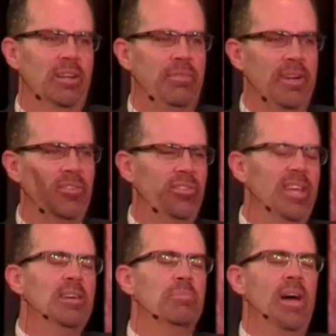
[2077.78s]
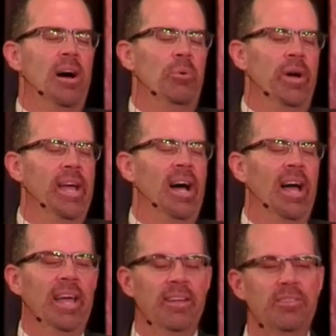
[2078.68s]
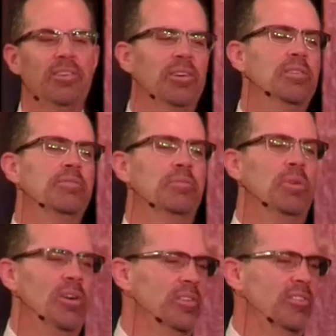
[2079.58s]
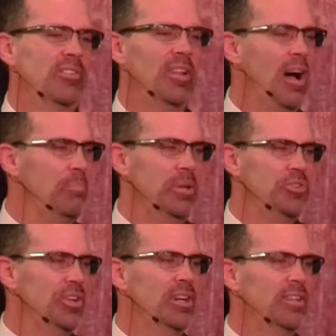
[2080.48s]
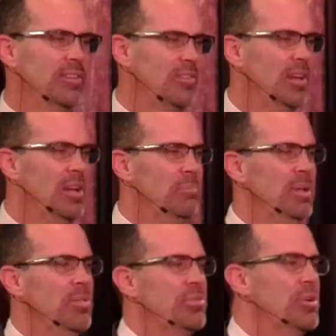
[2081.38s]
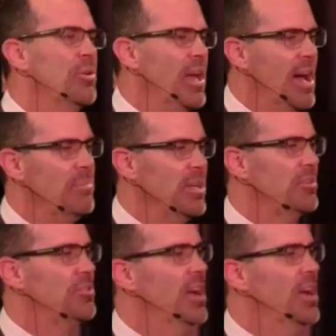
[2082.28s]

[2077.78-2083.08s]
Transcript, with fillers: And if I see them that way, I, I can turn from all this slop and junk that's being thrown at me and